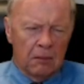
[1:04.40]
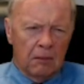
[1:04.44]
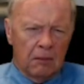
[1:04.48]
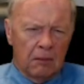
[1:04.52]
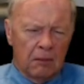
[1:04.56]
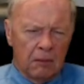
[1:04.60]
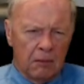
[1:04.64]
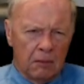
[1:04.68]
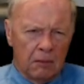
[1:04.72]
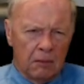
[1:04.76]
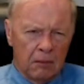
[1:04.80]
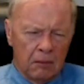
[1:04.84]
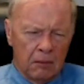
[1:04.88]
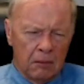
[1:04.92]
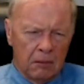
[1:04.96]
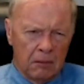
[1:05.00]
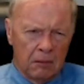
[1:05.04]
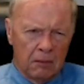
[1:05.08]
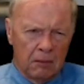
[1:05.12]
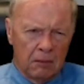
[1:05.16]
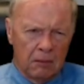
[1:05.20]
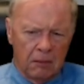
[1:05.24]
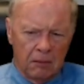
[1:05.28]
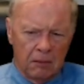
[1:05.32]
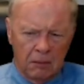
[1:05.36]

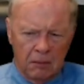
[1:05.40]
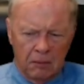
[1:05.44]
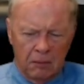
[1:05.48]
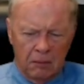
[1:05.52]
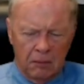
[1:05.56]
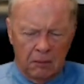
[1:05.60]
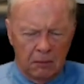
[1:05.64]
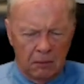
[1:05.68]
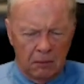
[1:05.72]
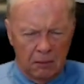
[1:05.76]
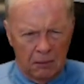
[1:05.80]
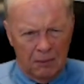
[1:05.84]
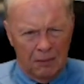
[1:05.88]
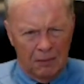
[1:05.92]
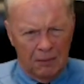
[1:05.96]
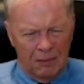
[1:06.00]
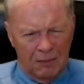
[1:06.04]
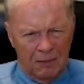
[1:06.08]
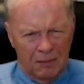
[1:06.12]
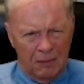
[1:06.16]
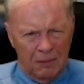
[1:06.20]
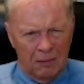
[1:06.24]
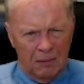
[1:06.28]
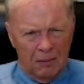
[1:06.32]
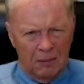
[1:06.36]

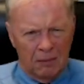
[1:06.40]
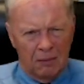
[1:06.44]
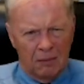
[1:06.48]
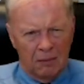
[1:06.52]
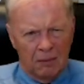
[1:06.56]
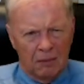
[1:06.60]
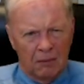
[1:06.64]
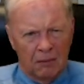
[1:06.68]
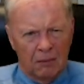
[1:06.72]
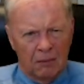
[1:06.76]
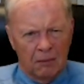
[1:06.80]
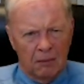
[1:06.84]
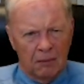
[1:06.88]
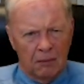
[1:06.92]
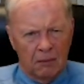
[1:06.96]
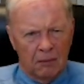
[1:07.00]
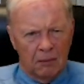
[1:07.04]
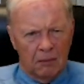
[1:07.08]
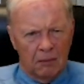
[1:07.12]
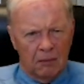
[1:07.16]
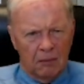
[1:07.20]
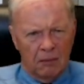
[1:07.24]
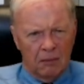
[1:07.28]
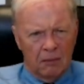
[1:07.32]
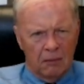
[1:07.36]

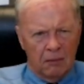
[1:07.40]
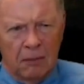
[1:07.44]
This person isn't speaking.